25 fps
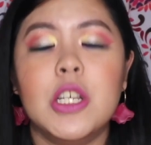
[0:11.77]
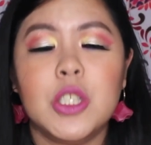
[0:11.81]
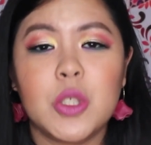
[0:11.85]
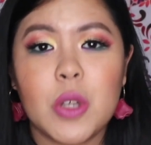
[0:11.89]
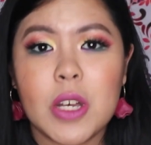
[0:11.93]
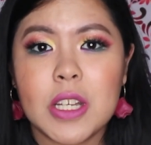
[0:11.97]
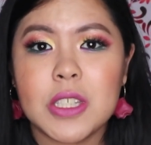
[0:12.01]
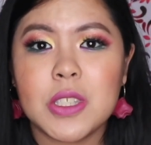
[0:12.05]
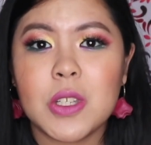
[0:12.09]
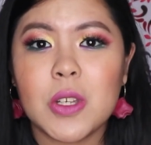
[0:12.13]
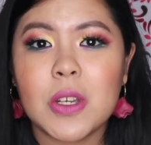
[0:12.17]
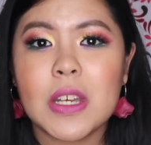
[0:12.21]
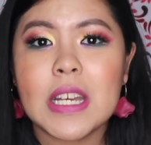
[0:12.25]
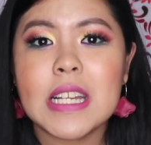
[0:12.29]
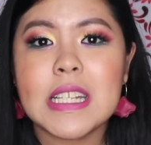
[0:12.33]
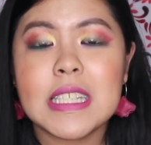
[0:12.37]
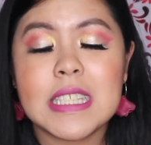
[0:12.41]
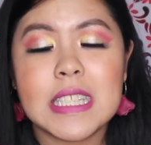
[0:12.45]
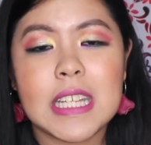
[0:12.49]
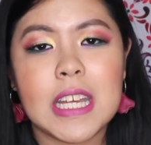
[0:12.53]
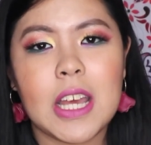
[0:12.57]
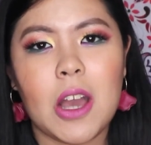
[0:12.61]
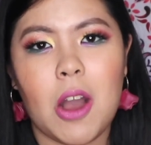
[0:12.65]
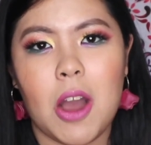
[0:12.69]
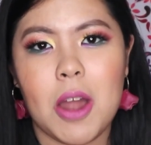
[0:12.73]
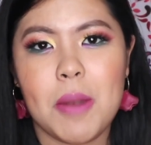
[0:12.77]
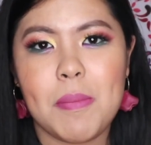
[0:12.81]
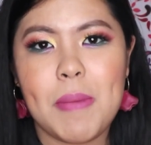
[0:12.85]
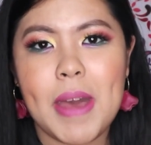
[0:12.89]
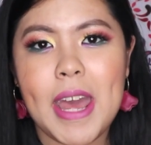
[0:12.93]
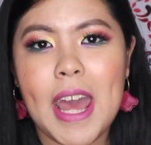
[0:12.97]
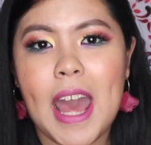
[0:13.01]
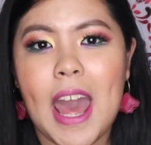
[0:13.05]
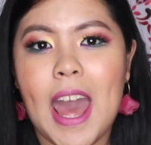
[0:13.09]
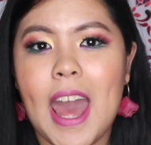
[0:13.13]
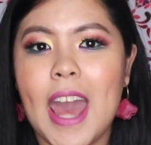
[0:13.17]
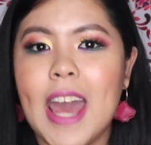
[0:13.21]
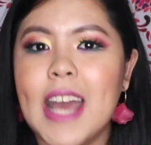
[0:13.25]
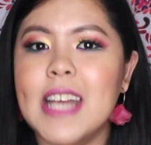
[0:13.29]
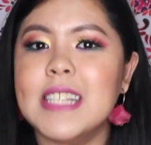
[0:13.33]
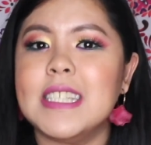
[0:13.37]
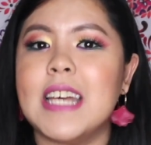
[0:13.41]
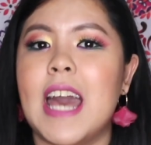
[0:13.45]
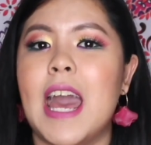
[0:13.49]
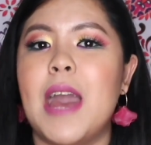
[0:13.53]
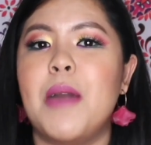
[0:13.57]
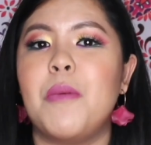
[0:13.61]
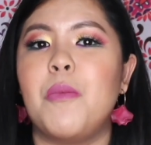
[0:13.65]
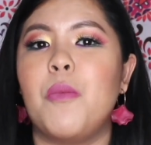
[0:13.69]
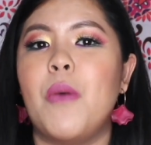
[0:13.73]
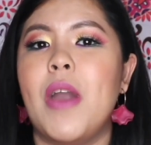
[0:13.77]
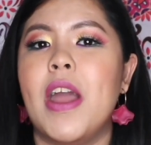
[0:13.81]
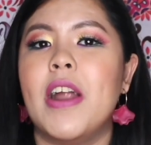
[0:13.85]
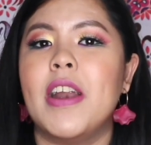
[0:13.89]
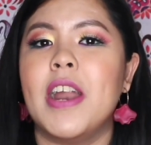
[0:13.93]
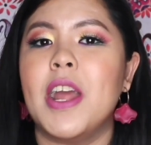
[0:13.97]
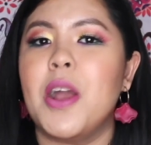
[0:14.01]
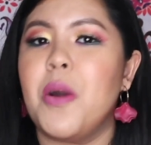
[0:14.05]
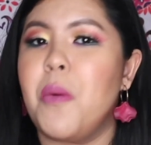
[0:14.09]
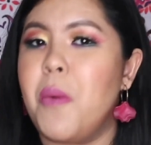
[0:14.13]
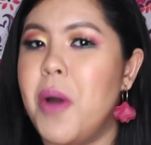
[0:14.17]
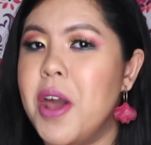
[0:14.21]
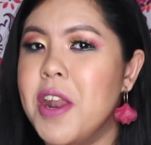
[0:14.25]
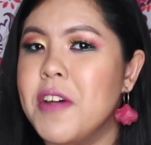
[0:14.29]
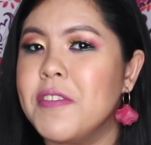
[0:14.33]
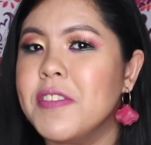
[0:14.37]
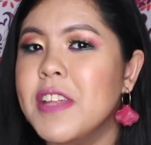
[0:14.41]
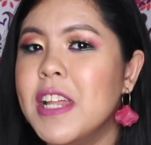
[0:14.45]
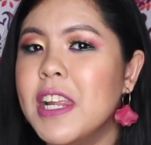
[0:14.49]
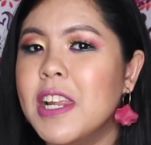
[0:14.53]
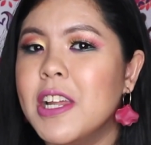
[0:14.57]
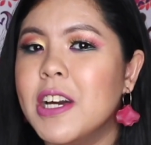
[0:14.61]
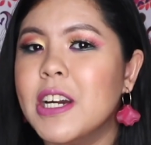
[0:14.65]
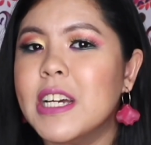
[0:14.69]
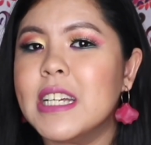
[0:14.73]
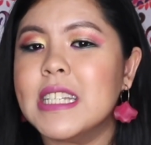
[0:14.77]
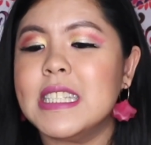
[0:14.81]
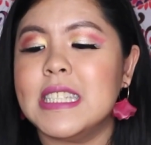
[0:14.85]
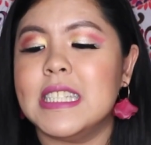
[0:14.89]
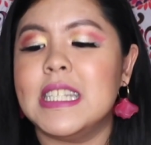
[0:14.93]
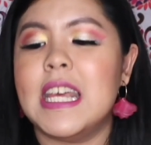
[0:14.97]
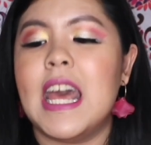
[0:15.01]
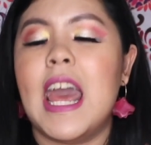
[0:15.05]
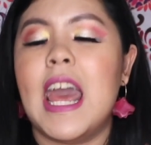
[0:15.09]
So as you can see on my eyes, I'm wearing one of the looks,